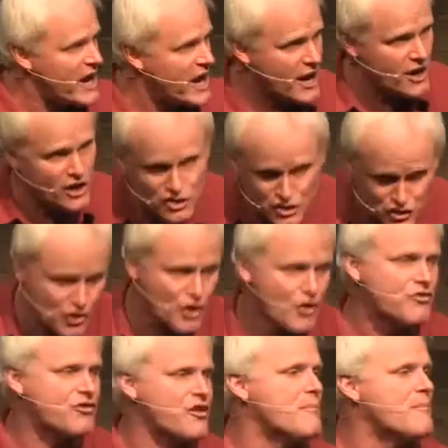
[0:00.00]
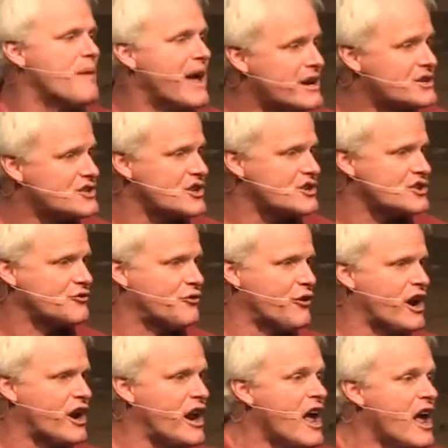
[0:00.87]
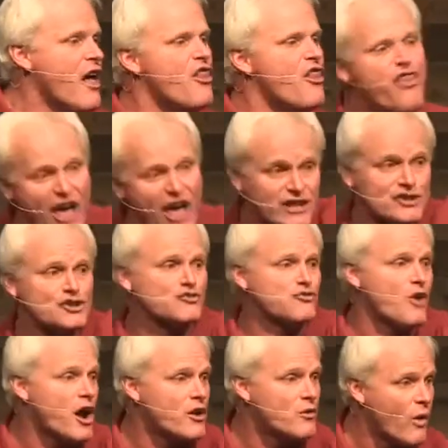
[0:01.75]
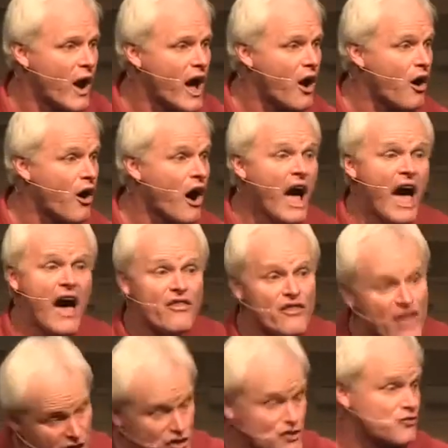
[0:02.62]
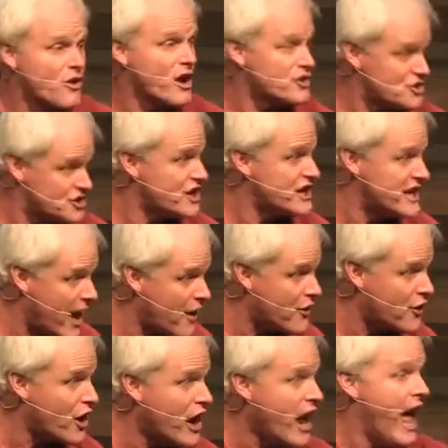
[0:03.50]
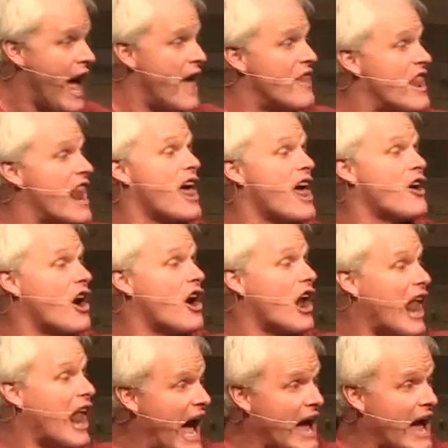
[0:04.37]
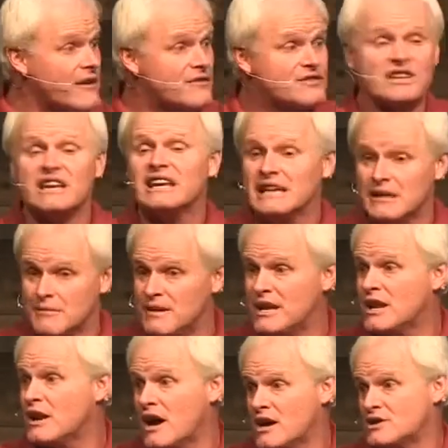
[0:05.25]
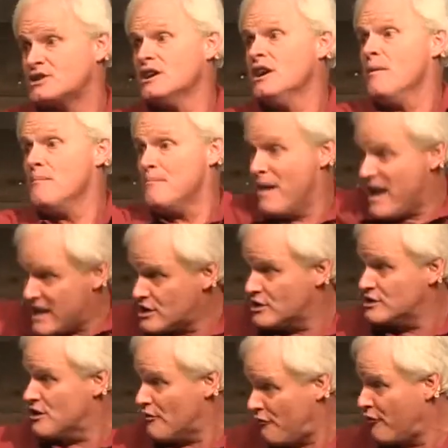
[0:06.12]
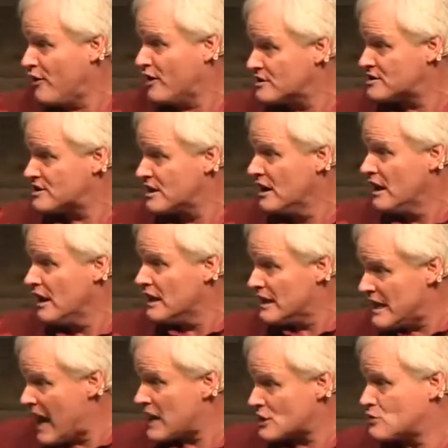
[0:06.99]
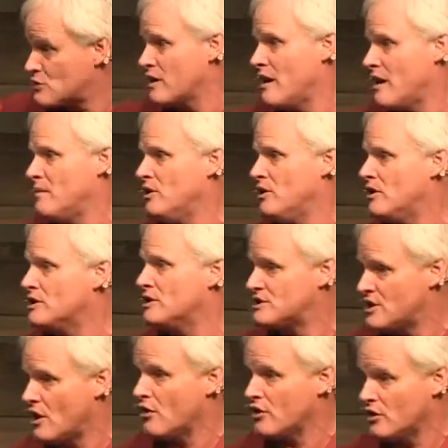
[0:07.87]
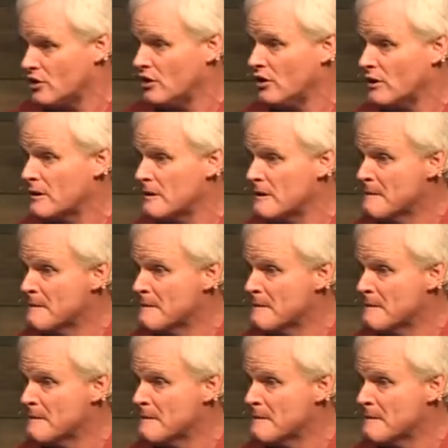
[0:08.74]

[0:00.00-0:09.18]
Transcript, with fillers: We got a truth that makes us free. Let's run well and let's run together and let our lives and Him in us make a difference. That's what I'm here to tell you.